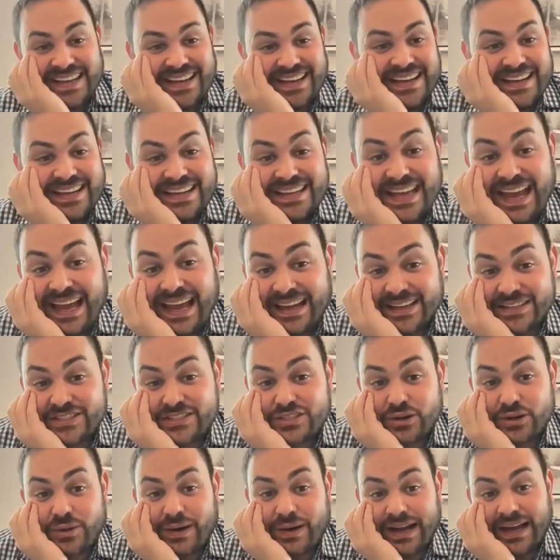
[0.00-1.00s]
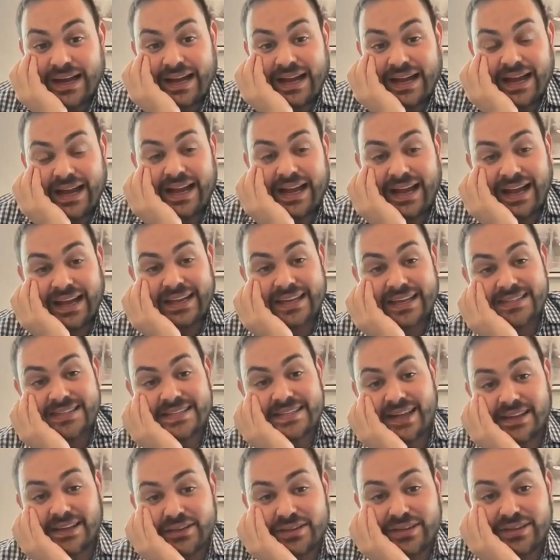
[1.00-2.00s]
Yeah, so I can
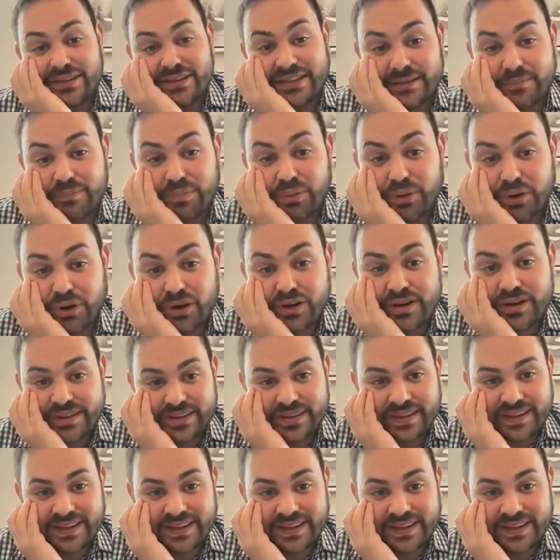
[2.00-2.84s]
tell you that the book